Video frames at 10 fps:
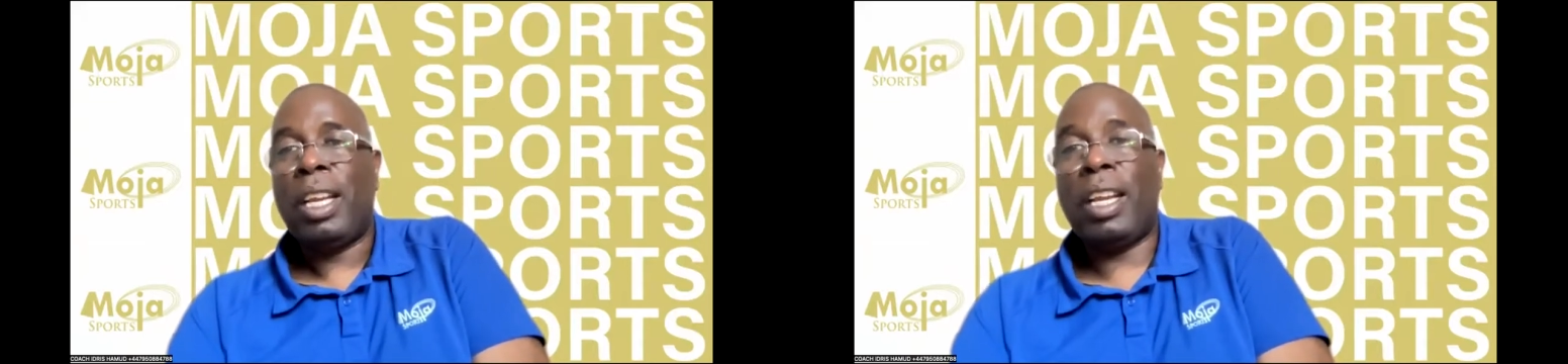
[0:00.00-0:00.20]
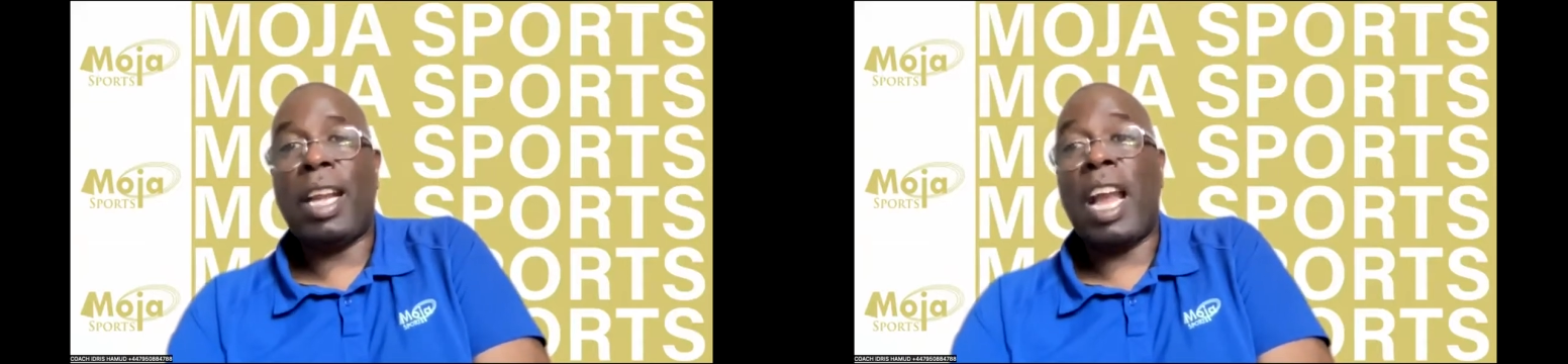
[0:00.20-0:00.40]

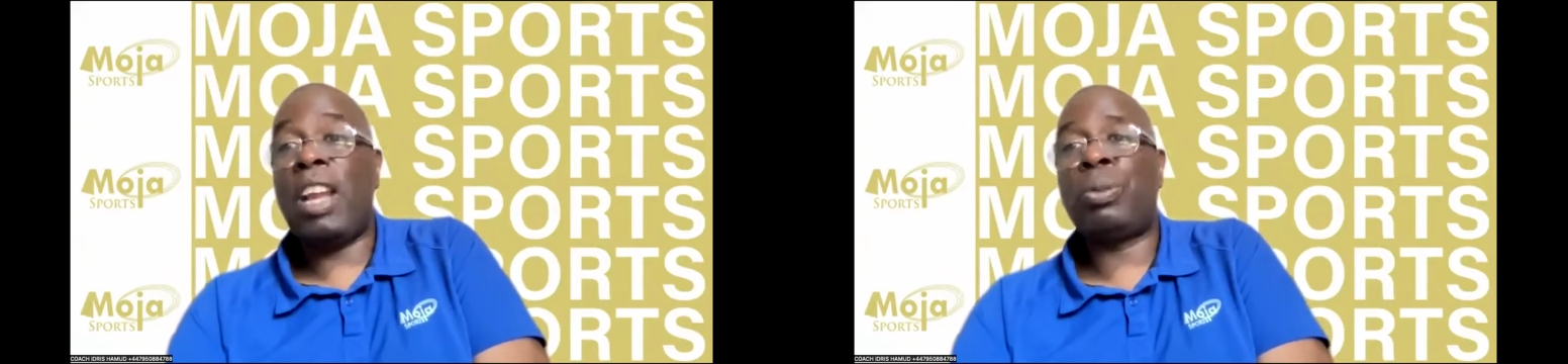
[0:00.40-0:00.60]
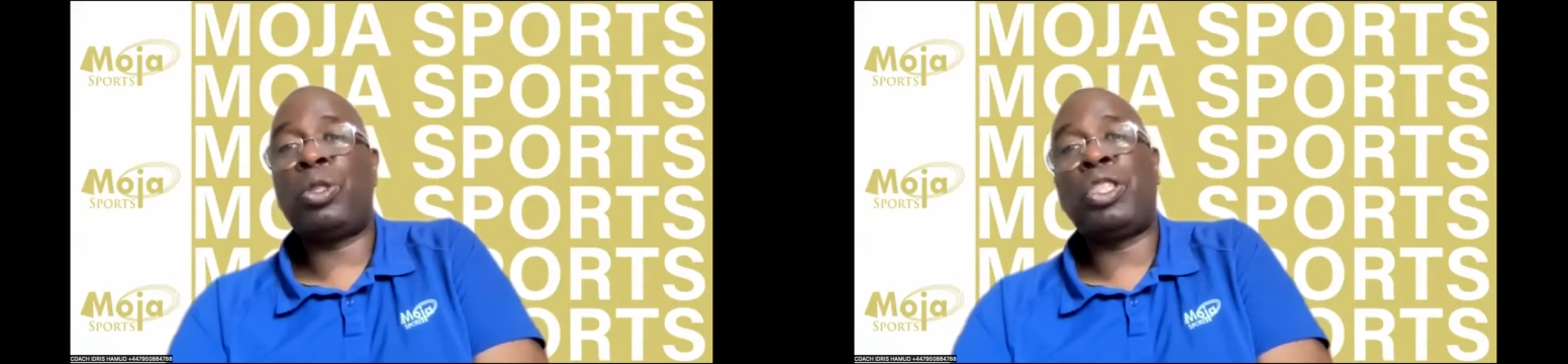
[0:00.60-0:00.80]
And I
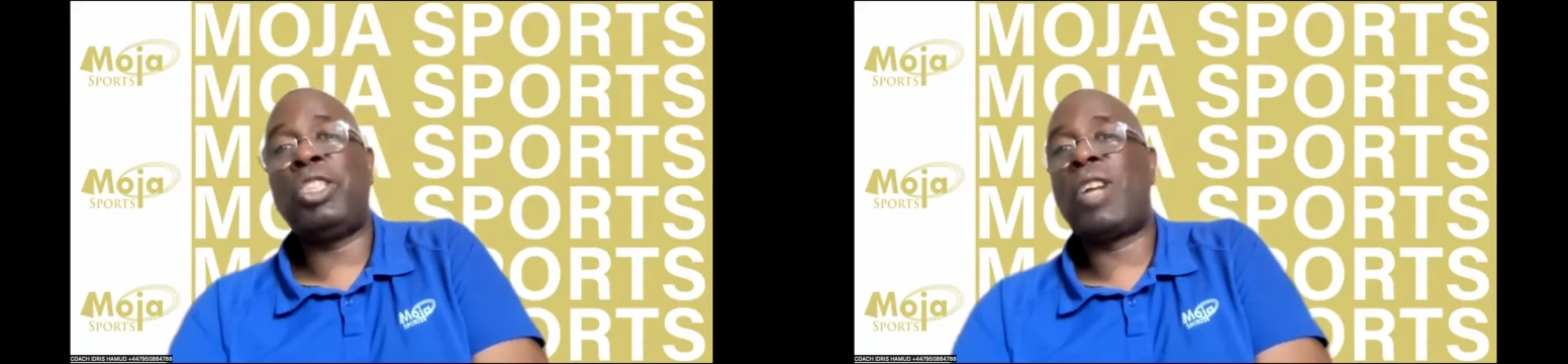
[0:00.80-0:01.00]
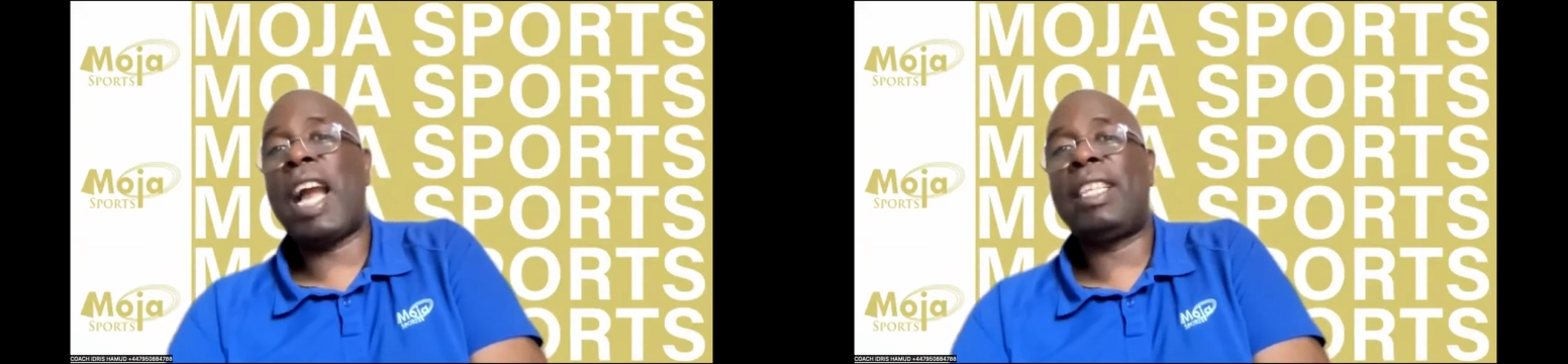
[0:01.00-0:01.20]
hope to see
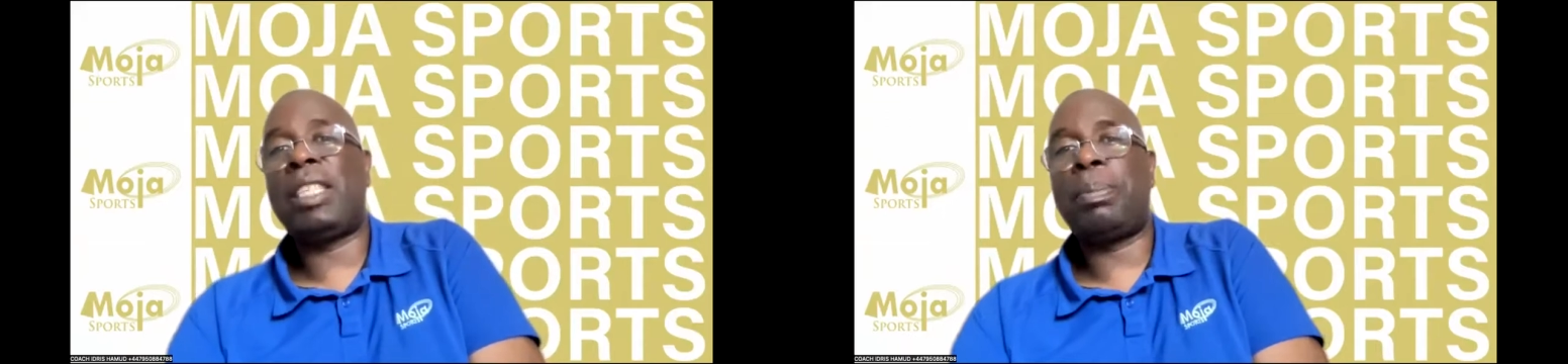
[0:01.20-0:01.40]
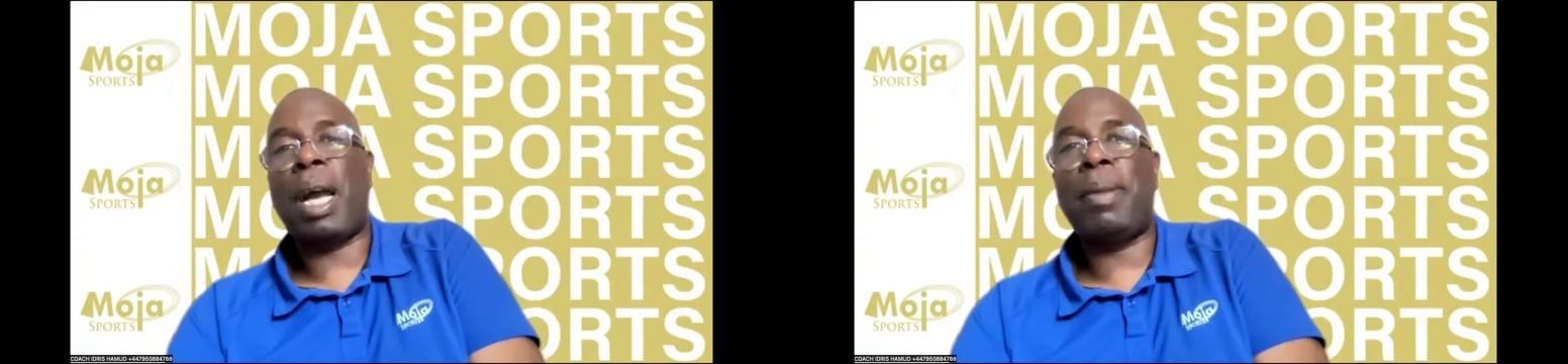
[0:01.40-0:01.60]
you guys
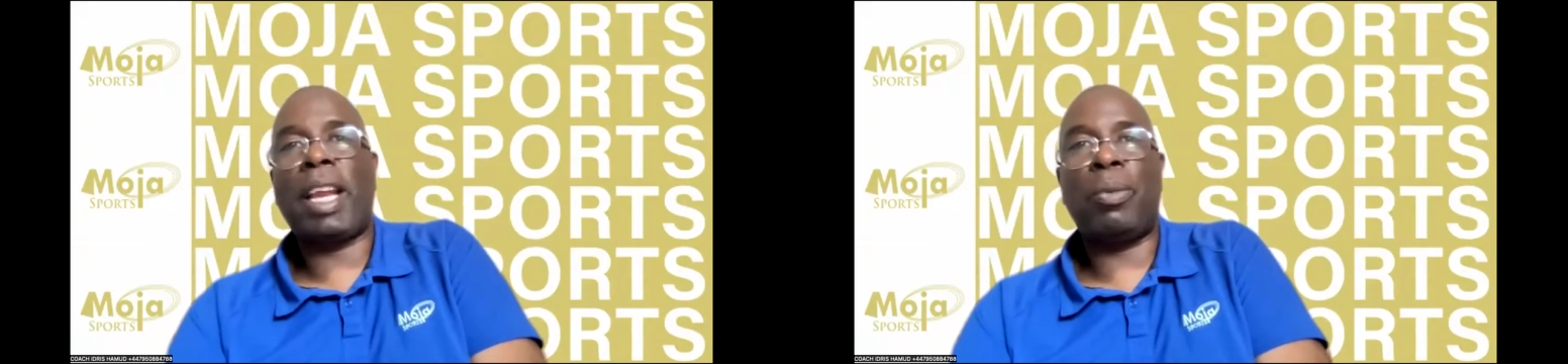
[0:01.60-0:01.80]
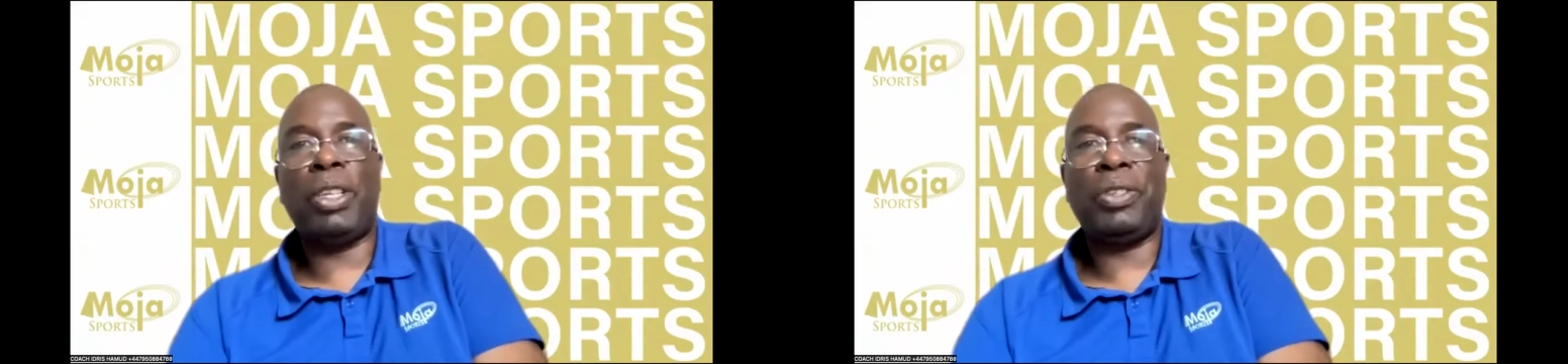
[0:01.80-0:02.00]
in
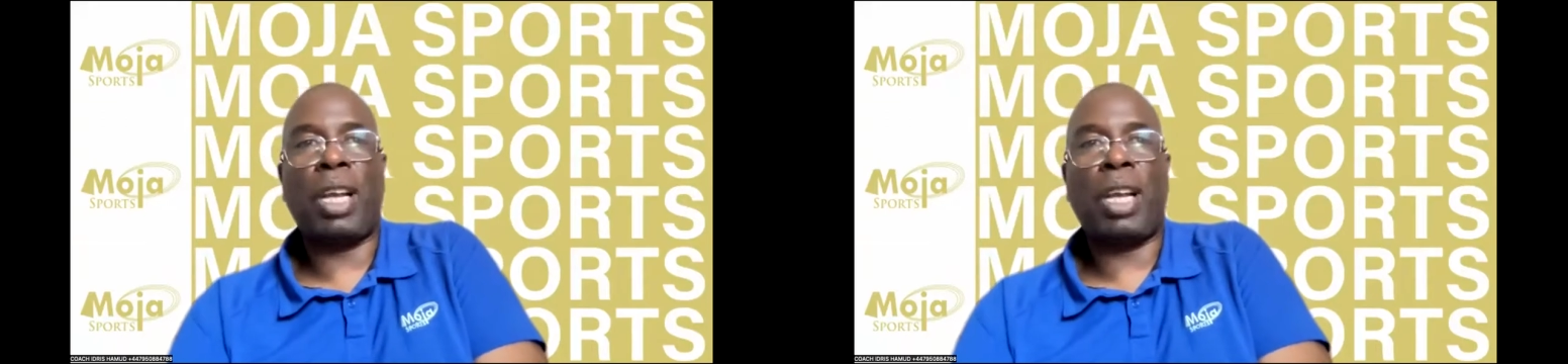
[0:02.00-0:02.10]
Birmingham when